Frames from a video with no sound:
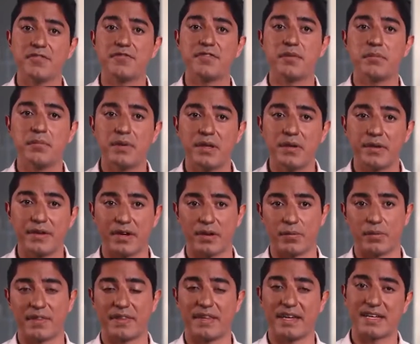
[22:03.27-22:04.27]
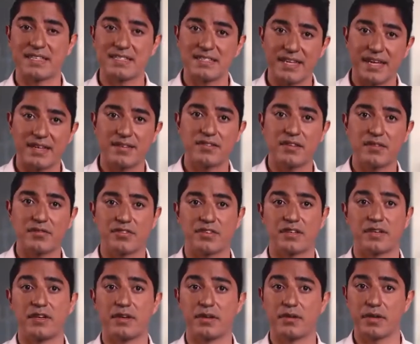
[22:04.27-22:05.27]
familiar with the extensive
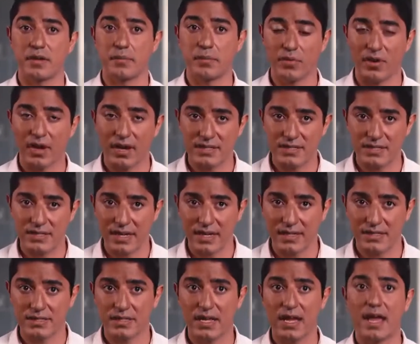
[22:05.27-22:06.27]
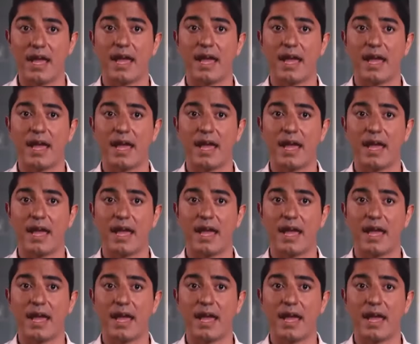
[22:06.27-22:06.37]
security process